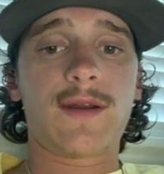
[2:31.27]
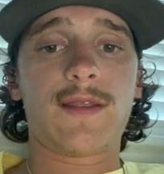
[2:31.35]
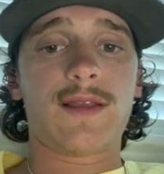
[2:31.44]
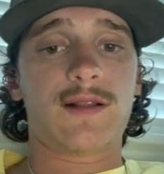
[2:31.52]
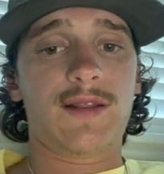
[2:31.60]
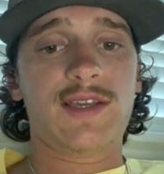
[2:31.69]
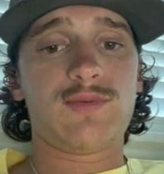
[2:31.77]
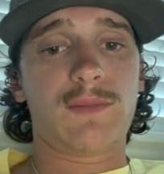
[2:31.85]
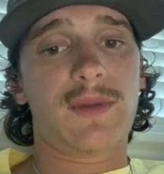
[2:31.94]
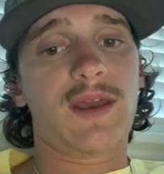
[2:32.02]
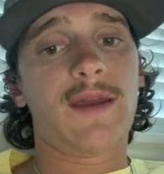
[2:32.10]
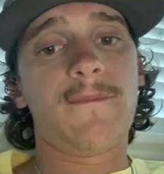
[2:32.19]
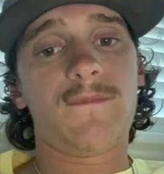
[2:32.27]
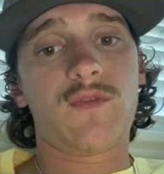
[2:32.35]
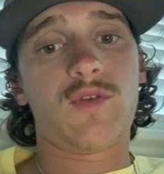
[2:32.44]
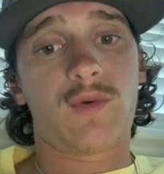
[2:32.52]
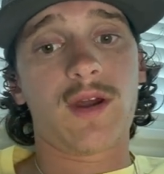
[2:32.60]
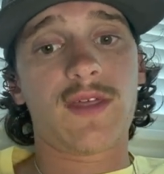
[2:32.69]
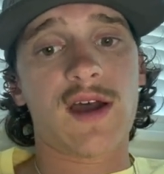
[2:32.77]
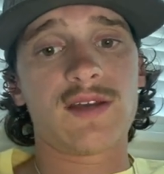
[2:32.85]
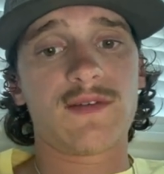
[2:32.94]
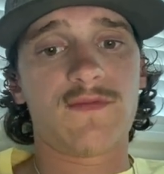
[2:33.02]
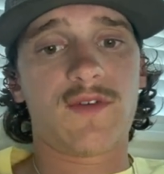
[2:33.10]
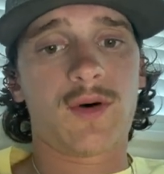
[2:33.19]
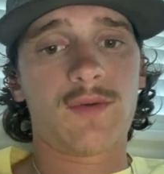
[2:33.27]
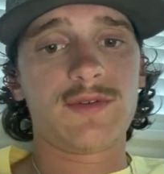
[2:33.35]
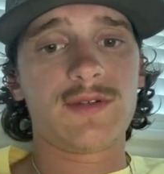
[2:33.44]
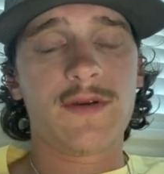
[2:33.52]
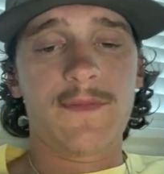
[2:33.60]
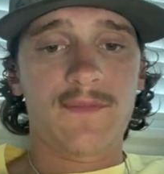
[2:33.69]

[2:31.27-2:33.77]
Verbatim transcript: The least would be 20,000 volts.